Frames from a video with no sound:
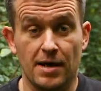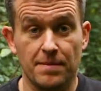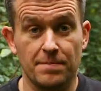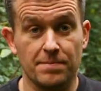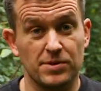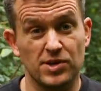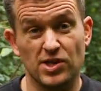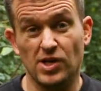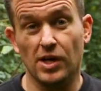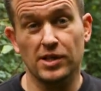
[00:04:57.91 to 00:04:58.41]
and
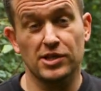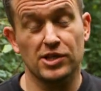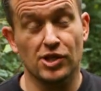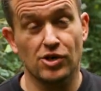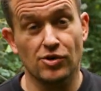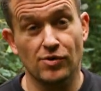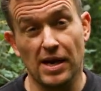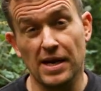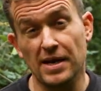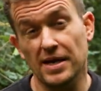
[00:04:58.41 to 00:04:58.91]
start to
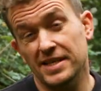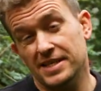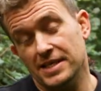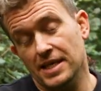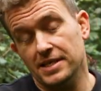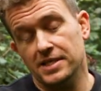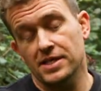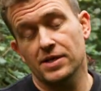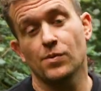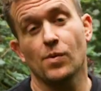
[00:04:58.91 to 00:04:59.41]
create
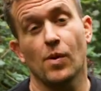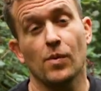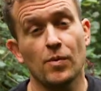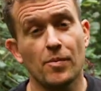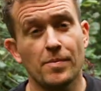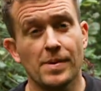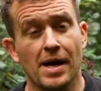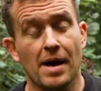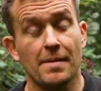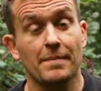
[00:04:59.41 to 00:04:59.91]
essentially what
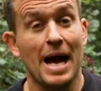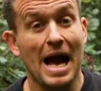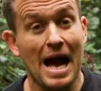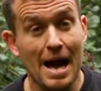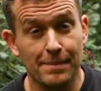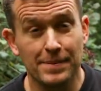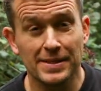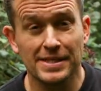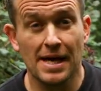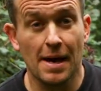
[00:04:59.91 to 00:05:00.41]
will become a
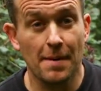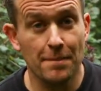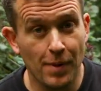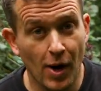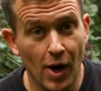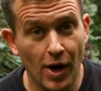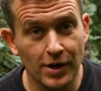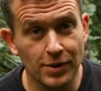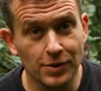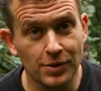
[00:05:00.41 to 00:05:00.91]
habitat
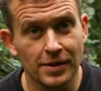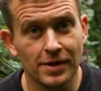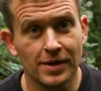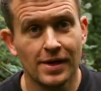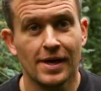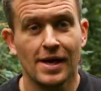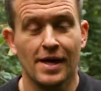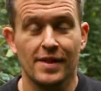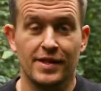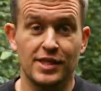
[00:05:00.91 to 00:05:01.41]
pile.
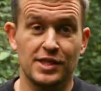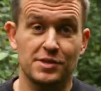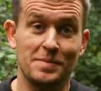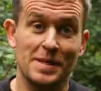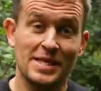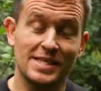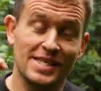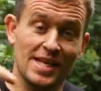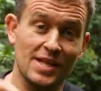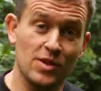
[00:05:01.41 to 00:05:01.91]
This
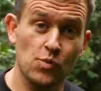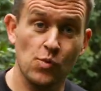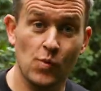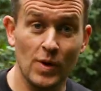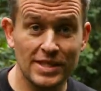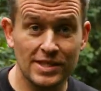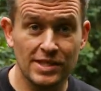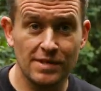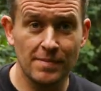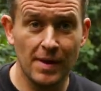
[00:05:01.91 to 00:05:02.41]
means that in the
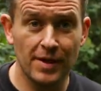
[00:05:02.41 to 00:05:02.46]
winter